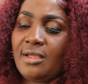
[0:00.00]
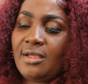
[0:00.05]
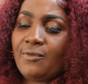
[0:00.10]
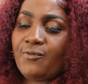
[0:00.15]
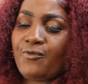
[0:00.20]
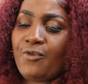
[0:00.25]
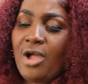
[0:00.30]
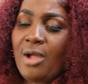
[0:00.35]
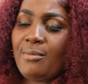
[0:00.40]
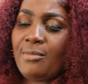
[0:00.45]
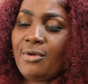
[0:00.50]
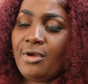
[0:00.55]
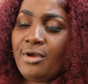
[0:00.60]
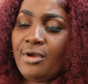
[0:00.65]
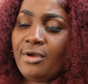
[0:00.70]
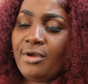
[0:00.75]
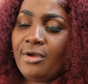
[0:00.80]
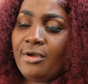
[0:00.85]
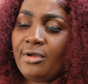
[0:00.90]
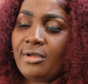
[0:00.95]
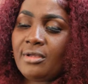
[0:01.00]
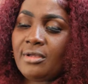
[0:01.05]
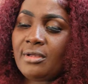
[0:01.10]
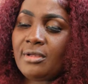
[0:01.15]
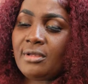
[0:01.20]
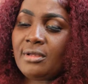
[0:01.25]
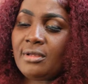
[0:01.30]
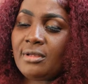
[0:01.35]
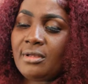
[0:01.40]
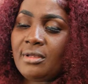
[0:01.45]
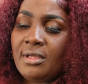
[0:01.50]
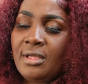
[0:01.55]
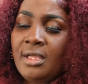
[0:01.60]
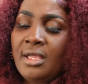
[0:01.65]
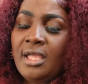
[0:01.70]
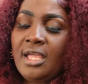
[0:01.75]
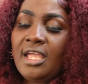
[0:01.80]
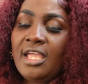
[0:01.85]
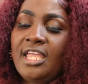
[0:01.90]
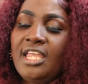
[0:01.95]
From her.
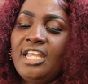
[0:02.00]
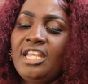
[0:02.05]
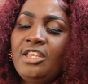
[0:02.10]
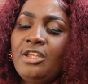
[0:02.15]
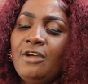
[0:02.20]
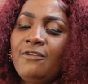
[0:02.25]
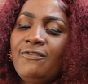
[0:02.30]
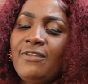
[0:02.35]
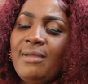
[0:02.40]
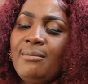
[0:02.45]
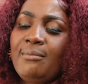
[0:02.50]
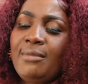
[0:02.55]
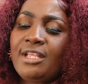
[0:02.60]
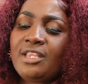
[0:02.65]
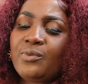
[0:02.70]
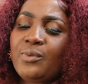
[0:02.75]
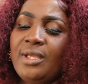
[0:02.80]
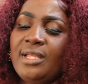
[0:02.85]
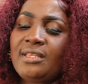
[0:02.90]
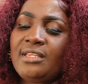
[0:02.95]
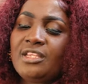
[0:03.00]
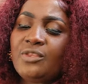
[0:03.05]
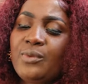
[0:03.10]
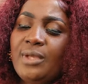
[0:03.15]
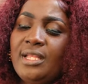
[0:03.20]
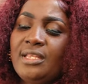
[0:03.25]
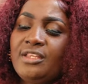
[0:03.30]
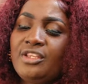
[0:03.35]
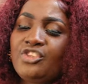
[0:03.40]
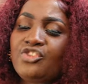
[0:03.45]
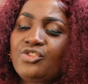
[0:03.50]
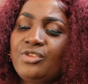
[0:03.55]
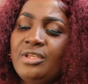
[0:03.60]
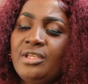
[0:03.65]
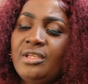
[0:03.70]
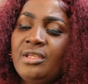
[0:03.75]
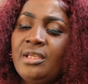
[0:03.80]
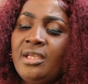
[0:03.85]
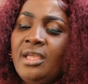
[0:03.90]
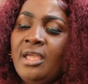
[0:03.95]
In November
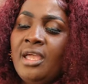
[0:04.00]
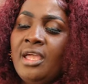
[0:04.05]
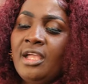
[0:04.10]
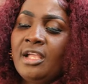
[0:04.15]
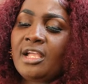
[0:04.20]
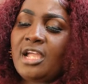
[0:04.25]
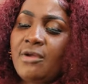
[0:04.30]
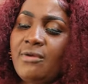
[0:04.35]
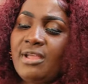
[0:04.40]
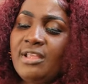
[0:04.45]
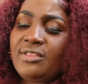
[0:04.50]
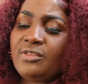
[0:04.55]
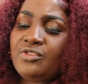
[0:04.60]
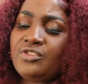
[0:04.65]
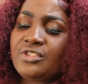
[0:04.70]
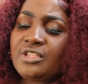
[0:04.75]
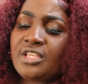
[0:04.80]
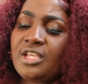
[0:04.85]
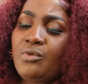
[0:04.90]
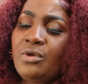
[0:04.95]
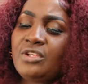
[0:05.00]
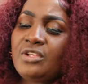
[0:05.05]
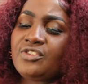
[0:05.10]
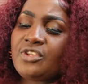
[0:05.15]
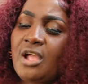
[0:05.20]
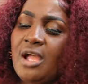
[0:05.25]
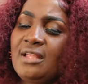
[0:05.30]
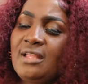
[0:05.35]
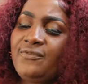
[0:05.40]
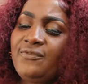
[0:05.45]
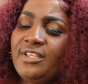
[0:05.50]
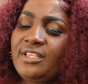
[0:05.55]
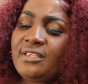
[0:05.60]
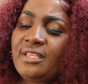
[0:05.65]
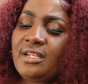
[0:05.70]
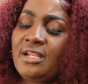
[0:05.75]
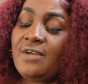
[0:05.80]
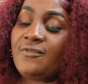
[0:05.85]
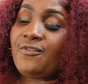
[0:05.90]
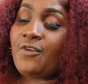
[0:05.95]
2023, Karazowski was
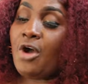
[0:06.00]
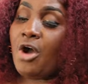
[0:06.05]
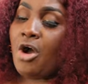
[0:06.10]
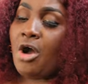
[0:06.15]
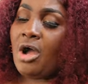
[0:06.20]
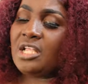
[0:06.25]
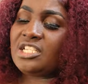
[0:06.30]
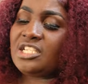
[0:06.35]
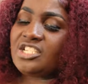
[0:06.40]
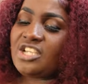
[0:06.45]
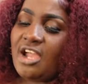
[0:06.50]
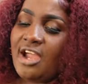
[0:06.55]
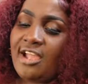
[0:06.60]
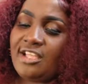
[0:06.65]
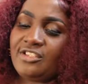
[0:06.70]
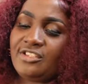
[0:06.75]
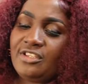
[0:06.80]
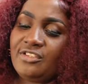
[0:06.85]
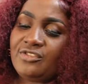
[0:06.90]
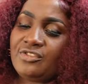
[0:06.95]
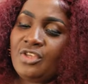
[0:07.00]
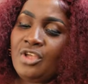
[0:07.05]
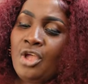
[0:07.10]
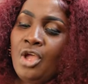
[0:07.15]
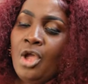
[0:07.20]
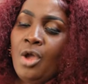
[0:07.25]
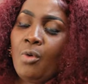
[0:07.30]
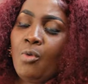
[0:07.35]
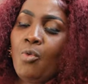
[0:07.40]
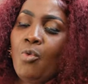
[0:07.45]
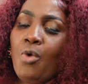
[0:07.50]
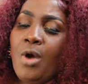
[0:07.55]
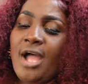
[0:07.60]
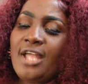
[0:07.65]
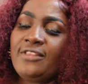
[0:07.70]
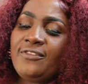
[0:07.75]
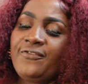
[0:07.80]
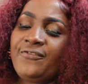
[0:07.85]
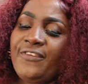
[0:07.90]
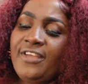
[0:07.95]
convicted of all charges,
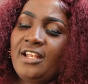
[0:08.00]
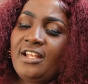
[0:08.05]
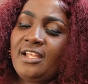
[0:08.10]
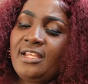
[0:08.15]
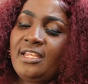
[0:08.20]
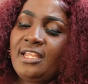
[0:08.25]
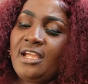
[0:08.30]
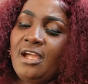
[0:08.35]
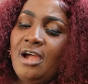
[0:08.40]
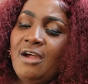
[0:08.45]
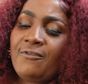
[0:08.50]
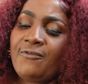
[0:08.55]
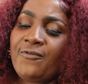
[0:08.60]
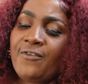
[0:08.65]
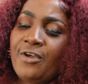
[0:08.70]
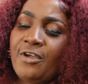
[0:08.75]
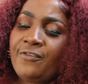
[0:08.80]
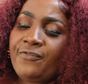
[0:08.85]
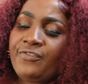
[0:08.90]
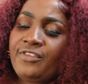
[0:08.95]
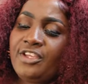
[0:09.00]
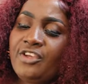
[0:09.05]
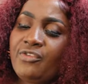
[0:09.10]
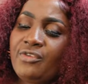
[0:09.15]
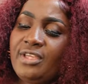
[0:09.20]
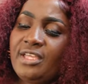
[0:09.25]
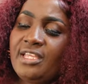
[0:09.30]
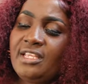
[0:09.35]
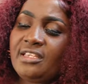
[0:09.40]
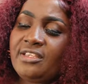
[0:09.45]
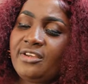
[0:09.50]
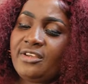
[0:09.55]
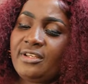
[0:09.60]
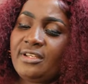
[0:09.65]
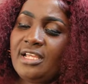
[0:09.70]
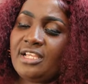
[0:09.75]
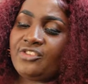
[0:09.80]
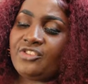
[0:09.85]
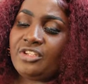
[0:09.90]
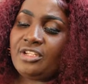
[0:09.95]
one felony of first degree
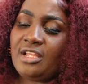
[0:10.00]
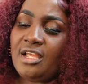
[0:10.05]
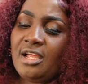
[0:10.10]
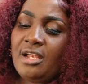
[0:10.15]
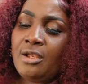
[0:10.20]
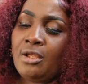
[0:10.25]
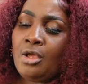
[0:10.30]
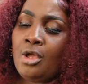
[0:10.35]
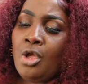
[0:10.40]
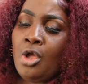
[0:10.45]
international,